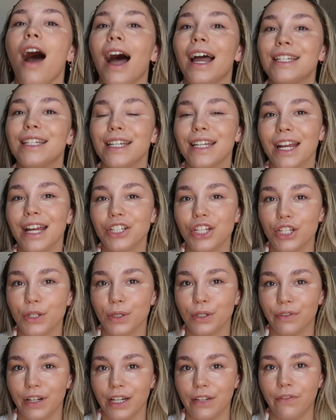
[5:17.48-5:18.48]
I did actually
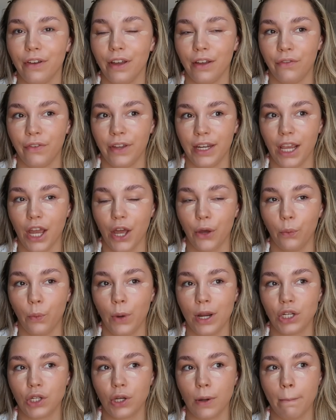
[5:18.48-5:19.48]
do a video,
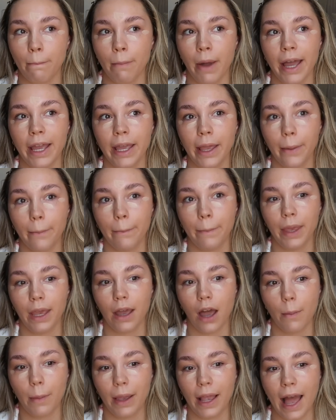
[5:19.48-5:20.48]
which might be
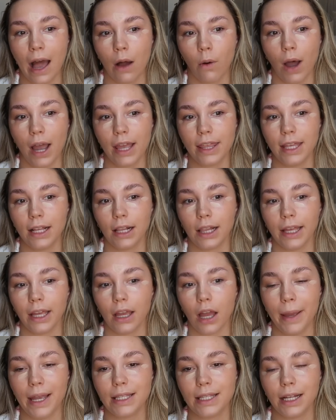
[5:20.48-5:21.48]
coming out. I think
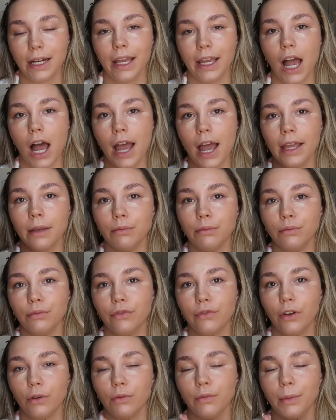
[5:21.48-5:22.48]
like basically I'm
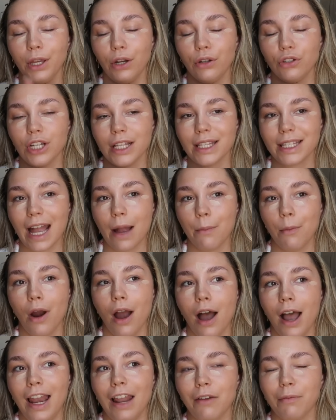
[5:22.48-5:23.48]
filming on Jed's camera.
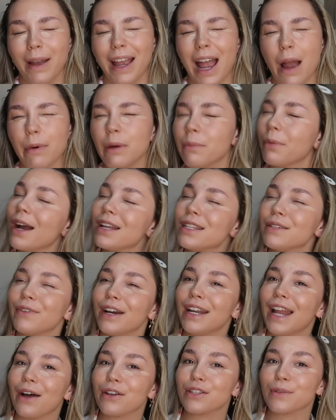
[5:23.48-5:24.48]
I left my camera in Brighton
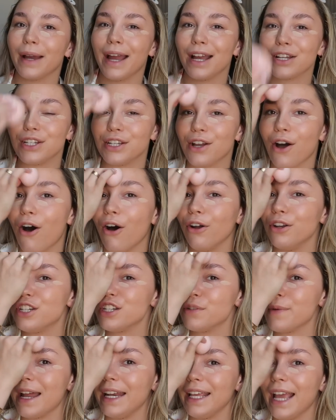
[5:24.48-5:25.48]
right now, so I actually can't
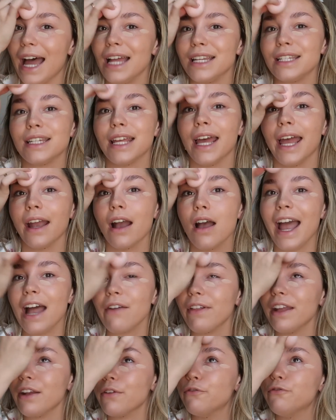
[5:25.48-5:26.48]
do any editing. I have
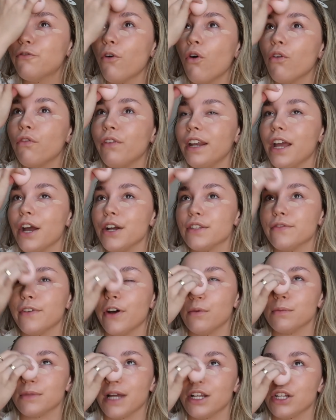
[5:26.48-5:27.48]
like 4 videos
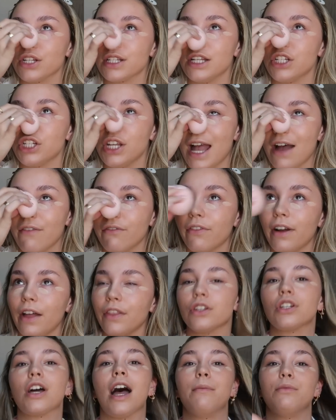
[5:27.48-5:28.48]
filmed. I just actually haven't found
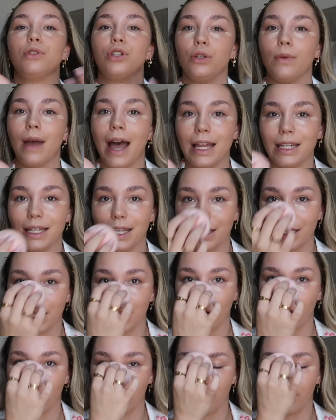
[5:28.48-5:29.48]
the time to edit
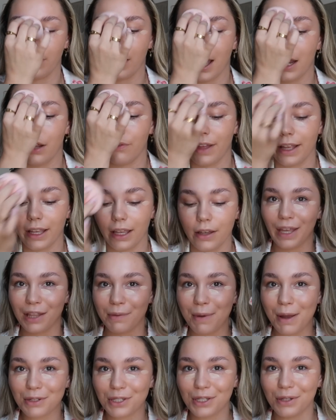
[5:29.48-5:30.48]
to kind of like get
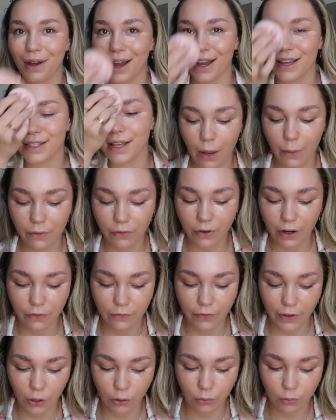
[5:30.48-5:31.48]
them out to you guys. However, I
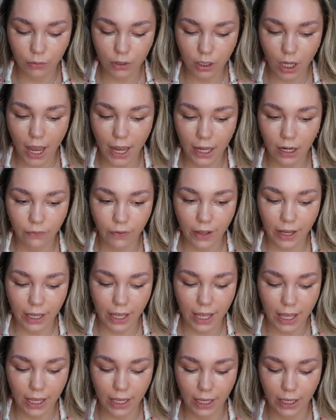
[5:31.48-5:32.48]
filmed kind of like
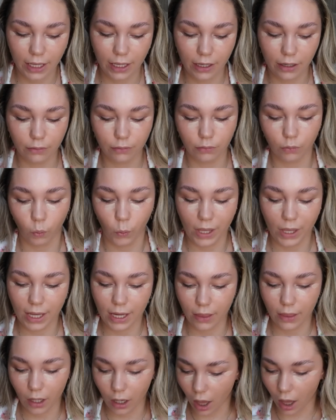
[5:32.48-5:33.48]
a
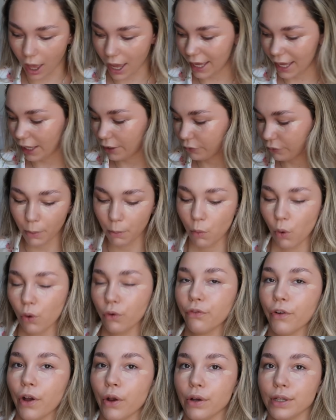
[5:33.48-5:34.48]
week in the life, but more
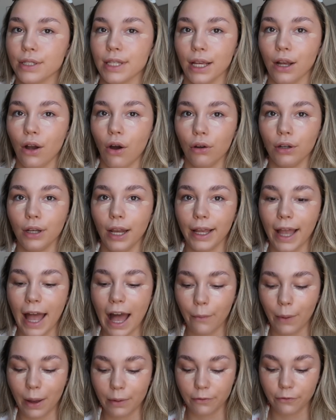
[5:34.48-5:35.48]
focusing on like
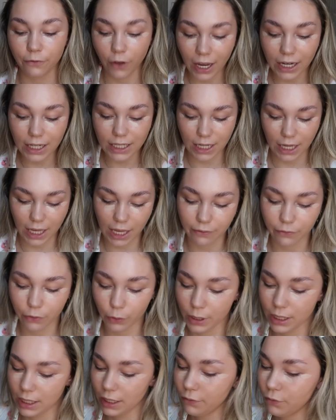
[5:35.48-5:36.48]
how I'm finding
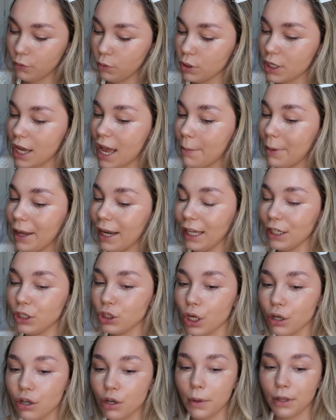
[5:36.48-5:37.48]
influencing full time. And I
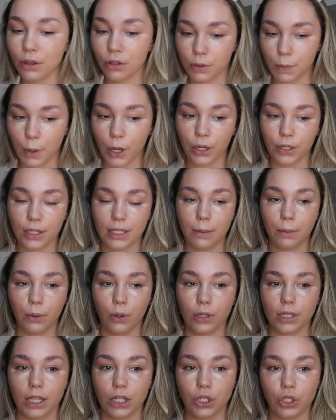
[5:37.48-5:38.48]
don't know whether to post it
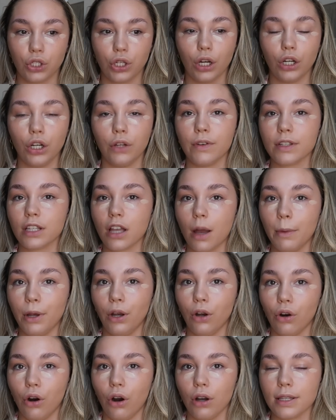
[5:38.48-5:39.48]
because I just don't know if it's coming
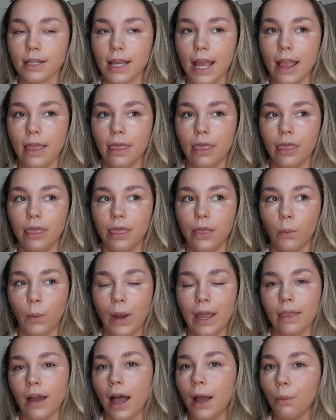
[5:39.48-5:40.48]
across in the
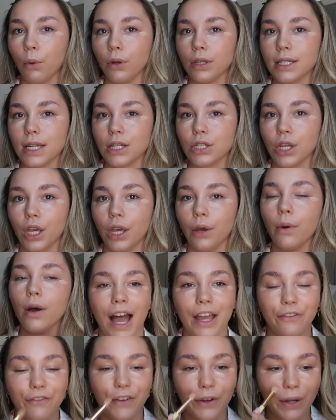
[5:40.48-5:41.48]
way that I want it to.
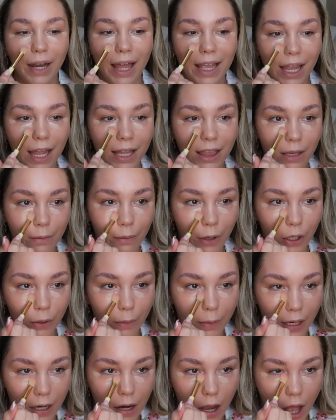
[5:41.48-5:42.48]
I feel like at the
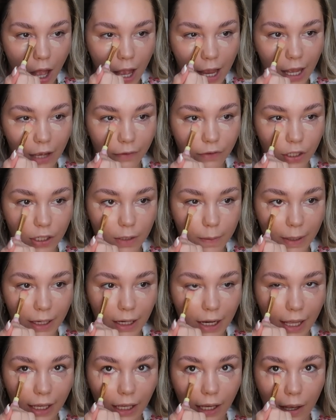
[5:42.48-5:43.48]
moment I have just been
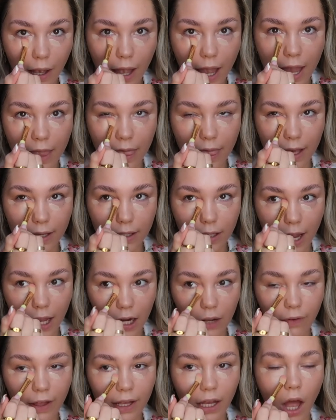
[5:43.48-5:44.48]
like in this kind
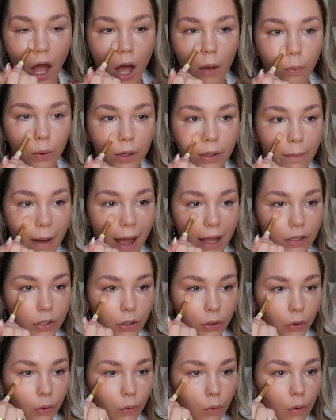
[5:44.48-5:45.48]
of like upward
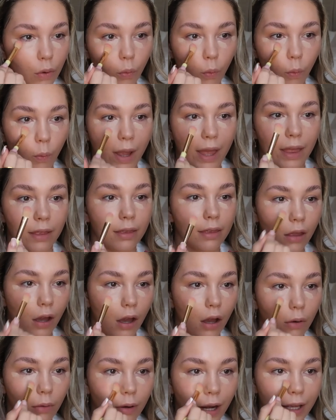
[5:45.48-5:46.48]
battle with the
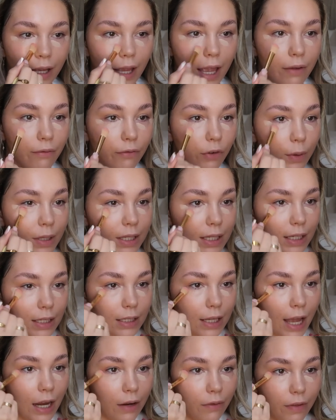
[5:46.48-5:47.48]
whole like influencing
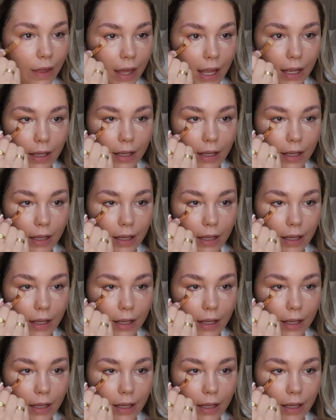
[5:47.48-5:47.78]
side of things.